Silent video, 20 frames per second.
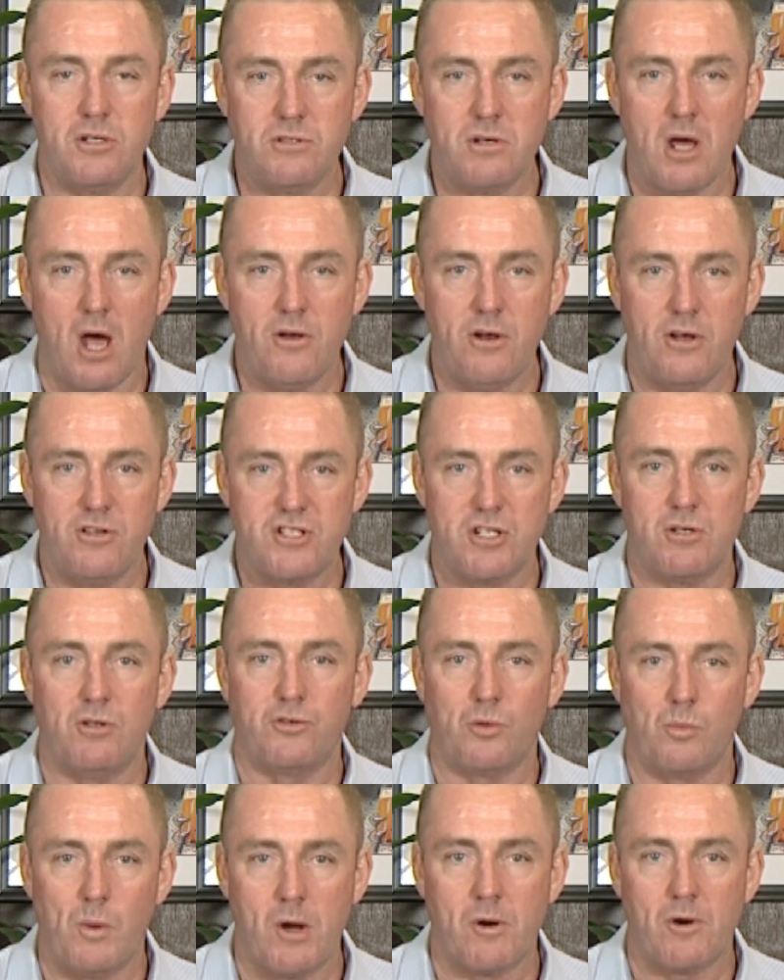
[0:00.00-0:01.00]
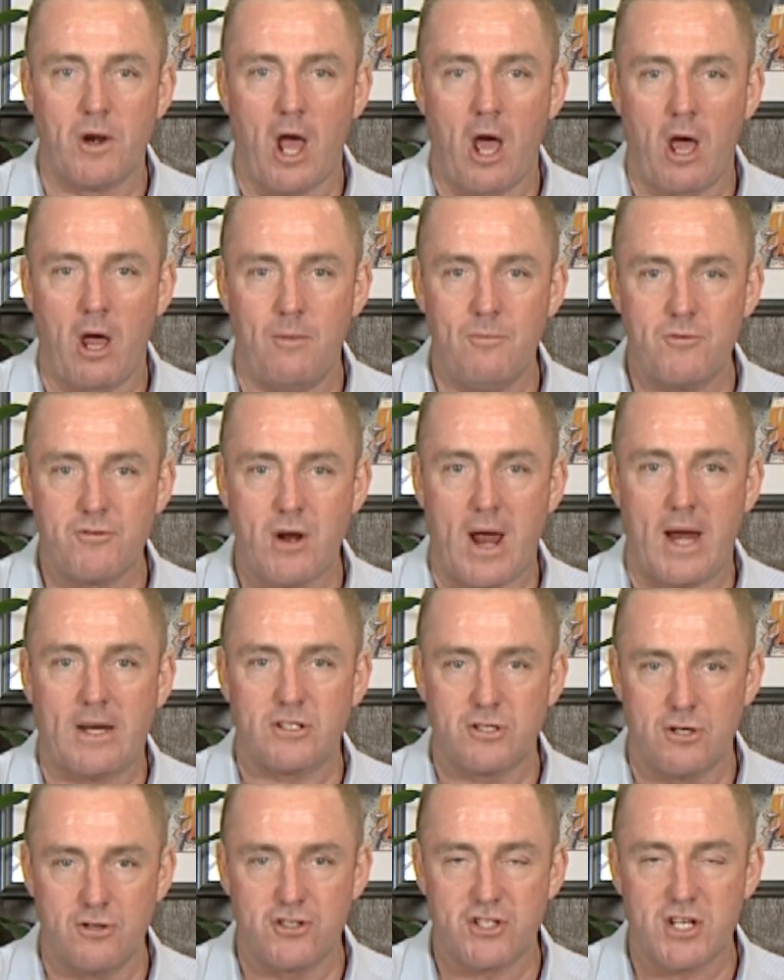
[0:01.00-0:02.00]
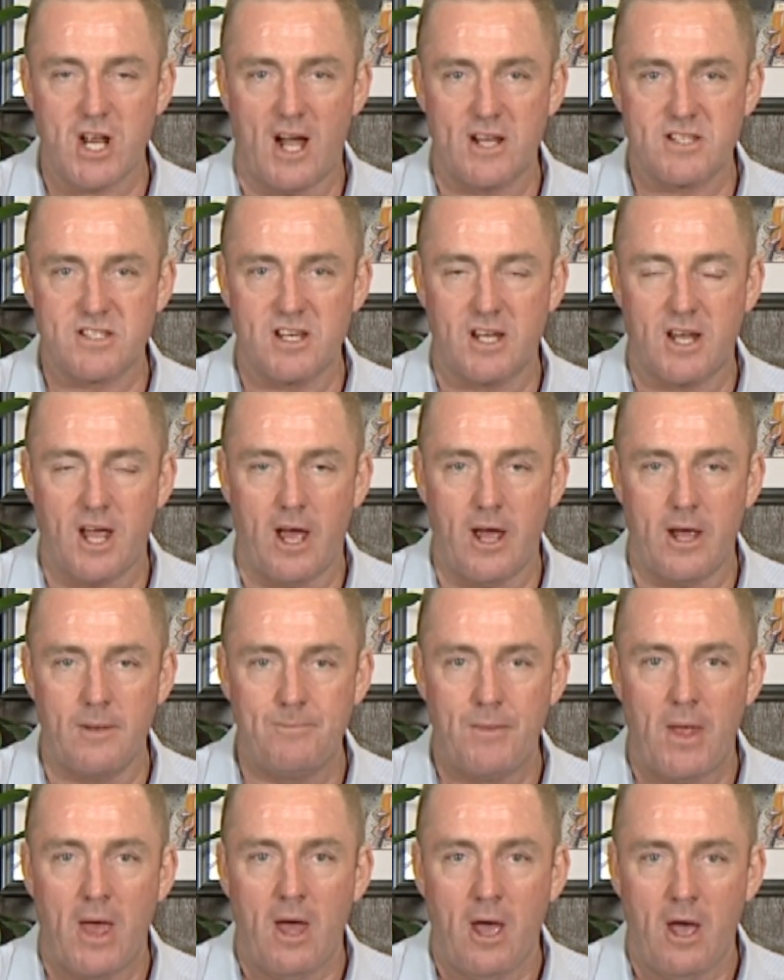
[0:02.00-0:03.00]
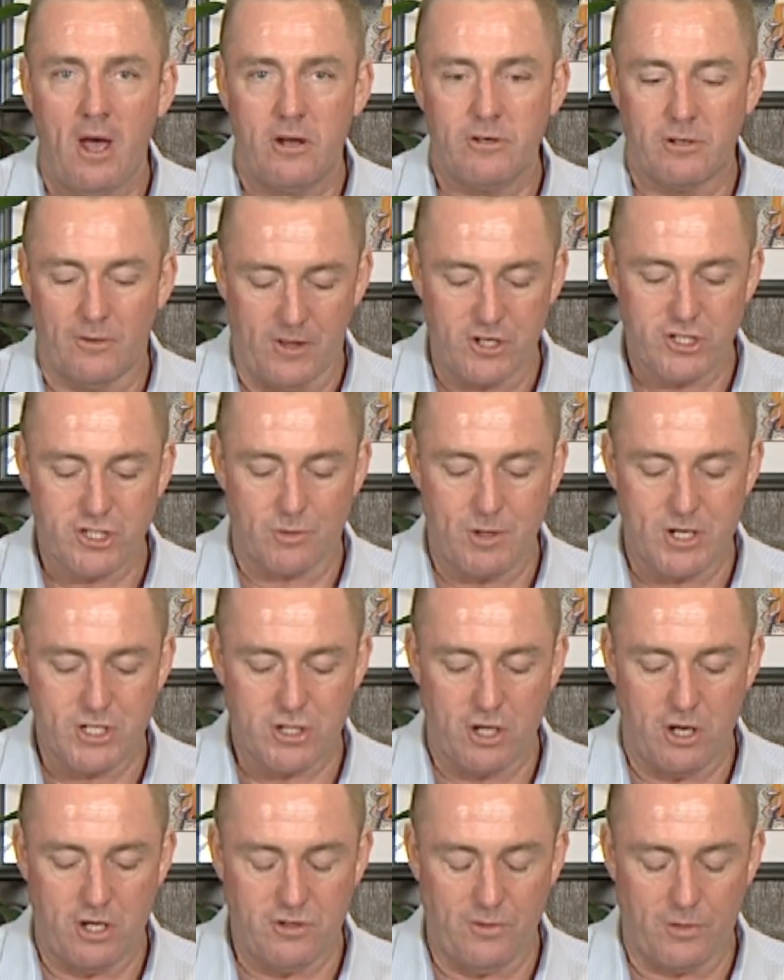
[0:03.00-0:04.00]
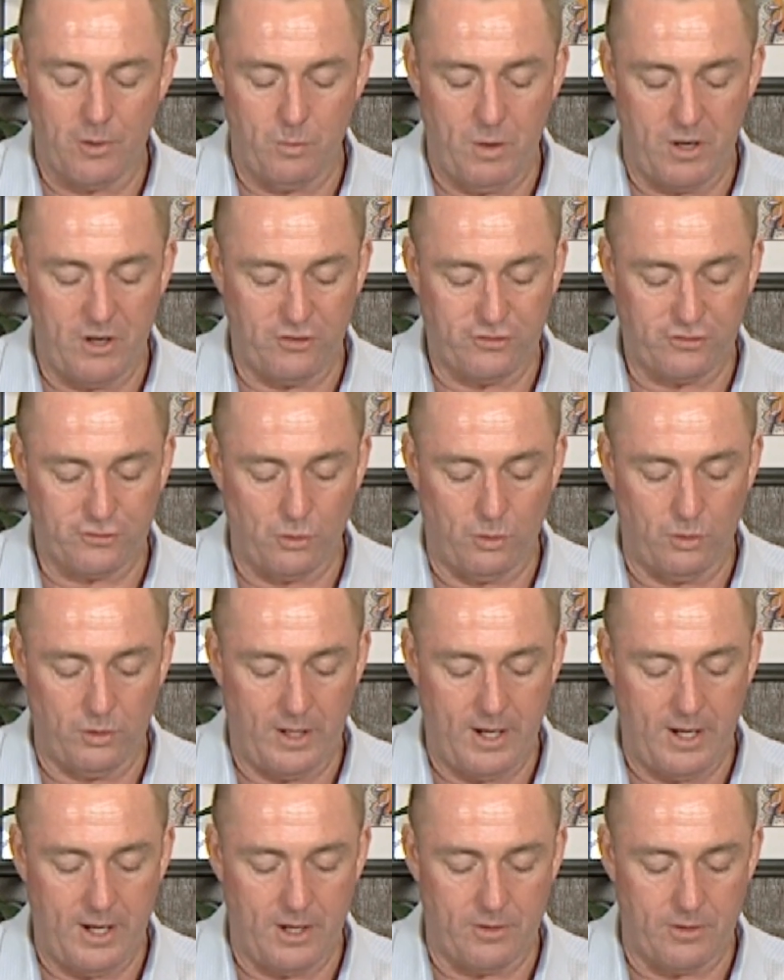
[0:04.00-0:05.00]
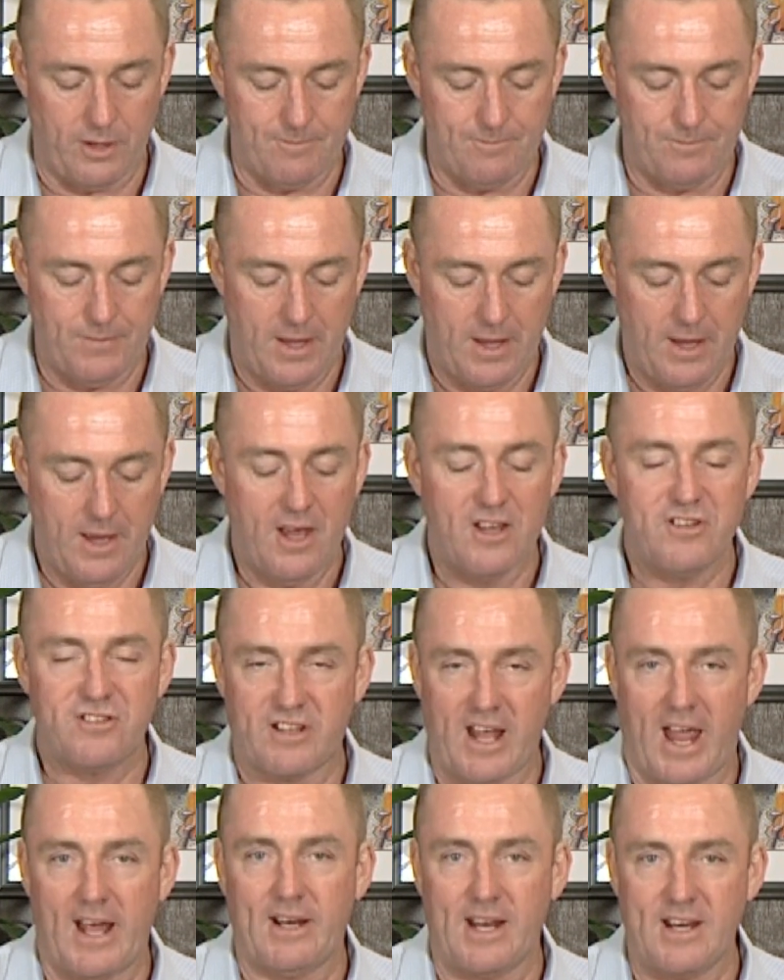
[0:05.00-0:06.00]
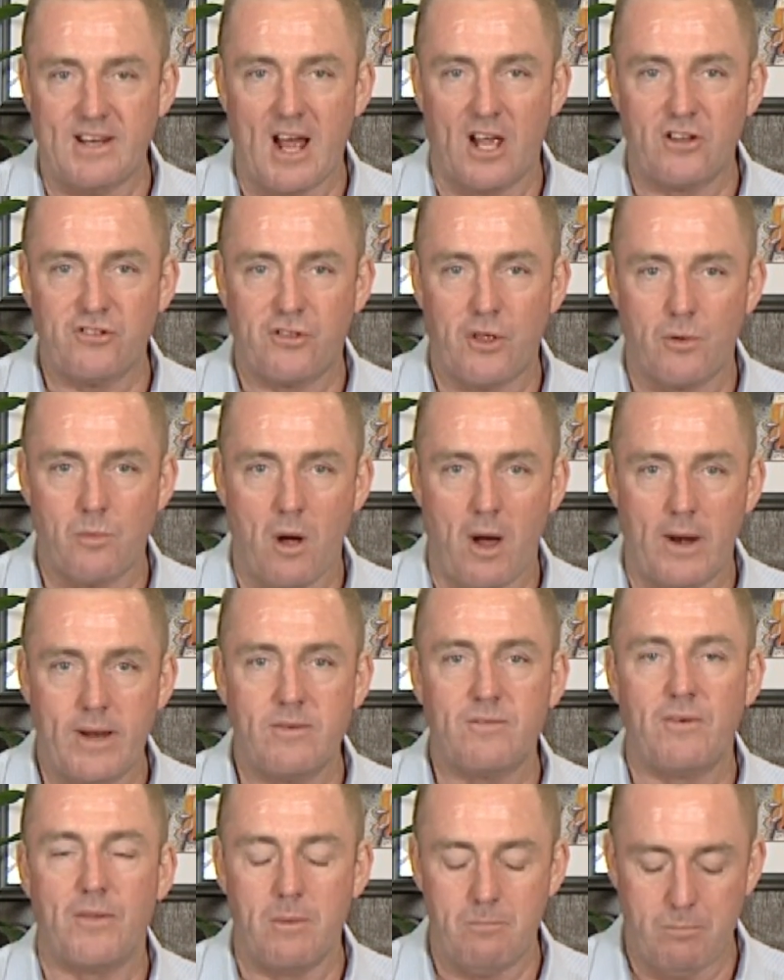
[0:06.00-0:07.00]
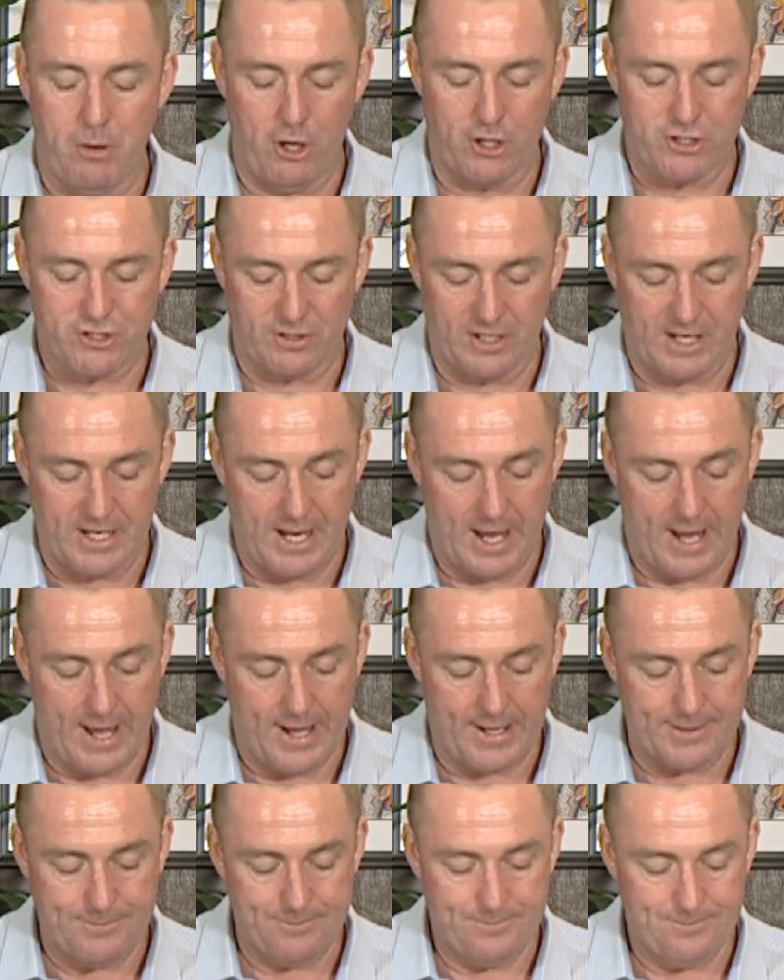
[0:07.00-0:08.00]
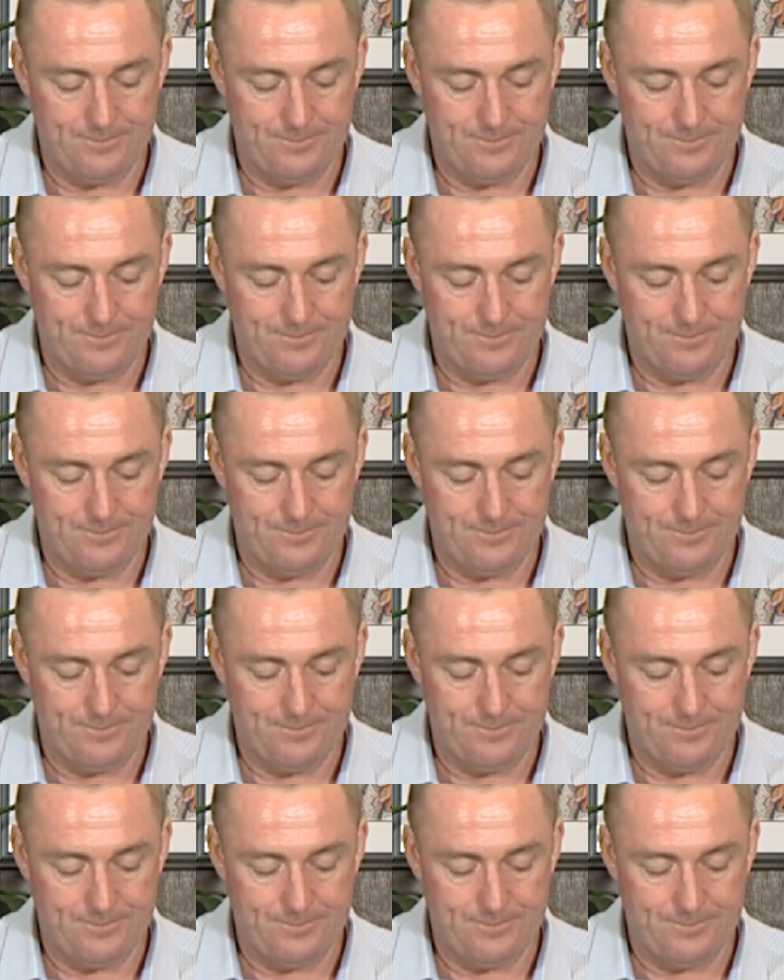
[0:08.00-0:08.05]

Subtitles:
Noted. She was winner on a home track 2 starts ago. Do you think she'll return to the winner's stall here? And Stanley does the riding for the Birchley yard.